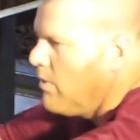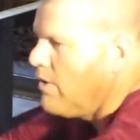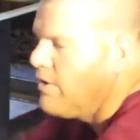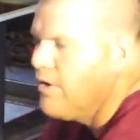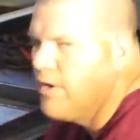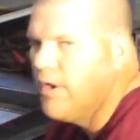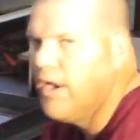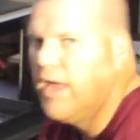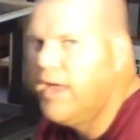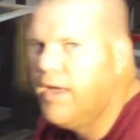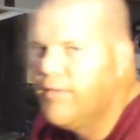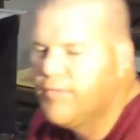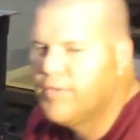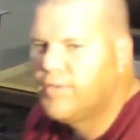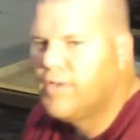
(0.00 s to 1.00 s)
where you're going to
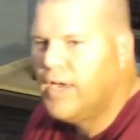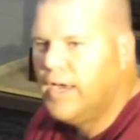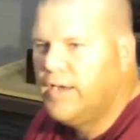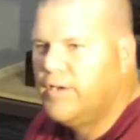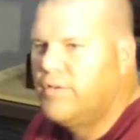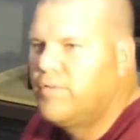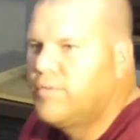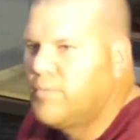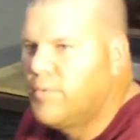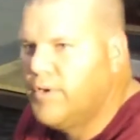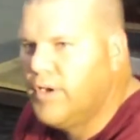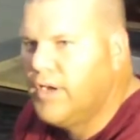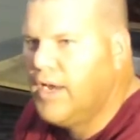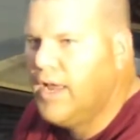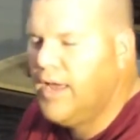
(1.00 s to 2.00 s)
have the tires or where
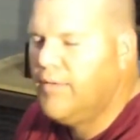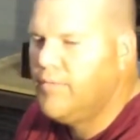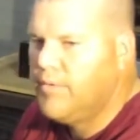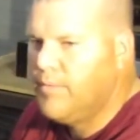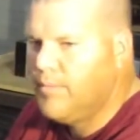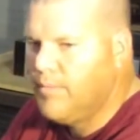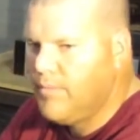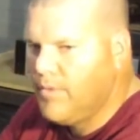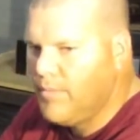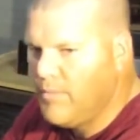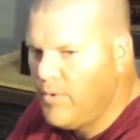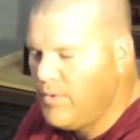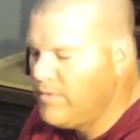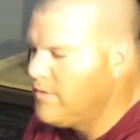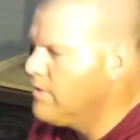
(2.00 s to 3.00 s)
you're going to have the
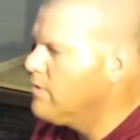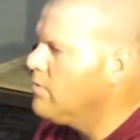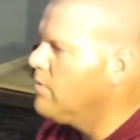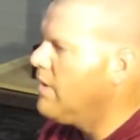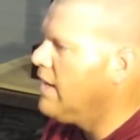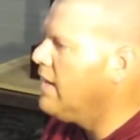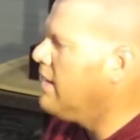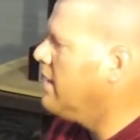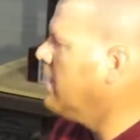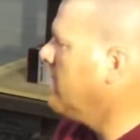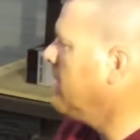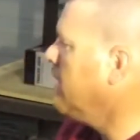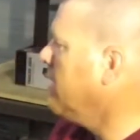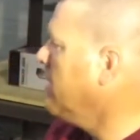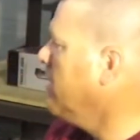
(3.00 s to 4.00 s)
most of the weight
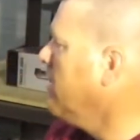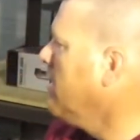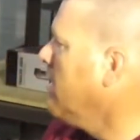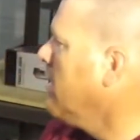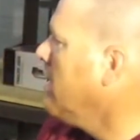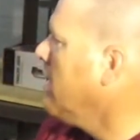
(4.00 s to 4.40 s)
on here.